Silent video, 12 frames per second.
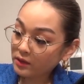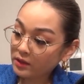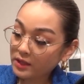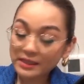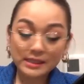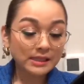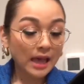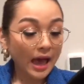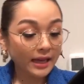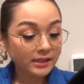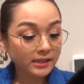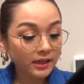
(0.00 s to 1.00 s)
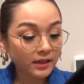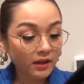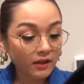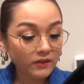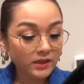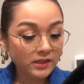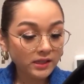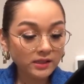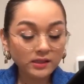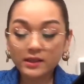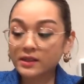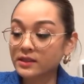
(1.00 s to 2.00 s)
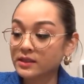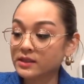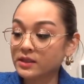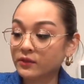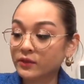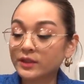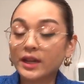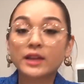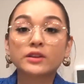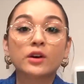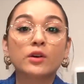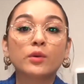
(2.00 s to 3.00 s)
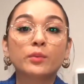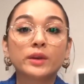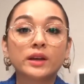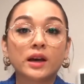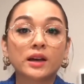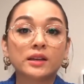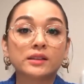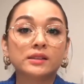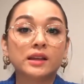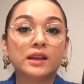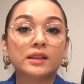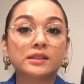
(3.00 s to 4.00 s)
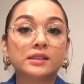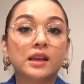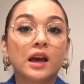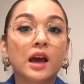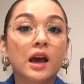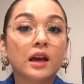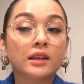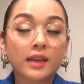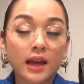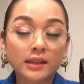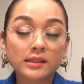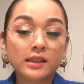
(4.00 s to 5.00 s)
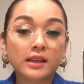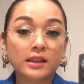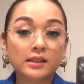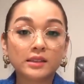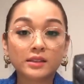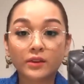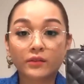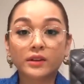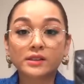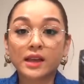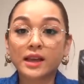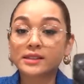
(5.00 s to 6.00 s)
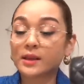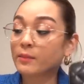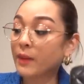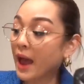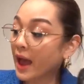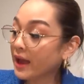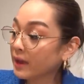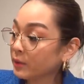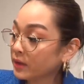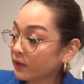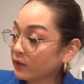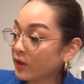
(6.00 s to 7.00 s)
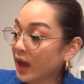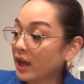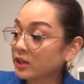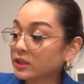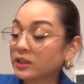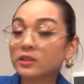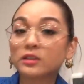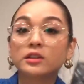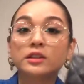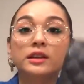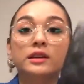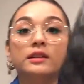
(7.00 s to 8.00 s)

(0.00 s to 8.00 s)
the sizing of the CCs is different. I know because it's, yes, it is a different sizing bag, but if you actually look